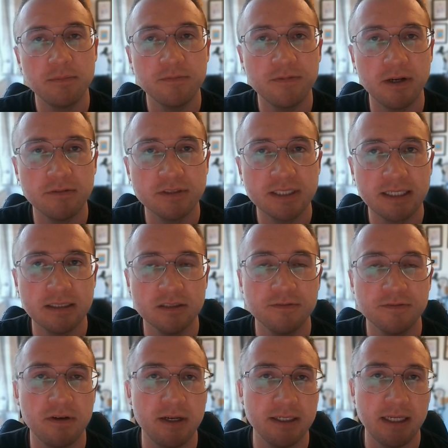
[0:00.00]
5 seconds
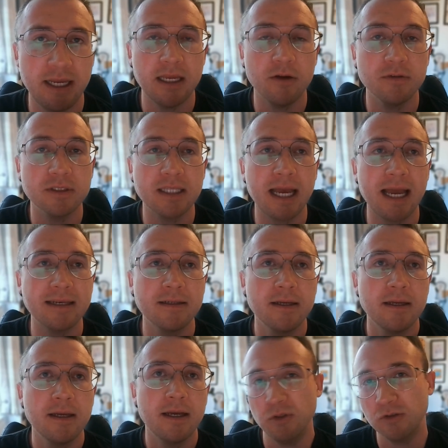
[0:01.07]
fine. Yeah, and that,
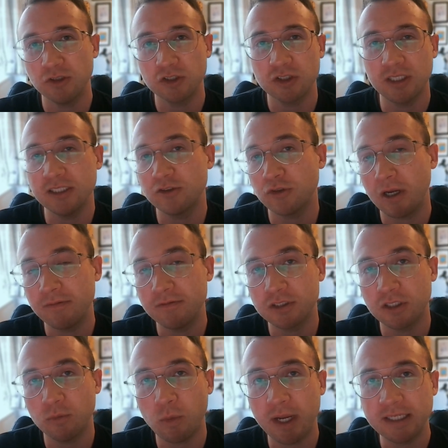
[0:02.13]
these drivers
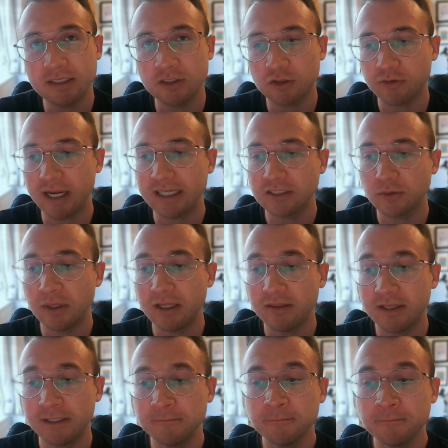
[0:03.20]
are waiting to react to
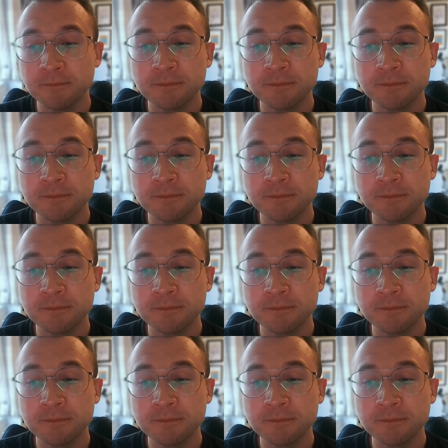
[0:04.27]
anything.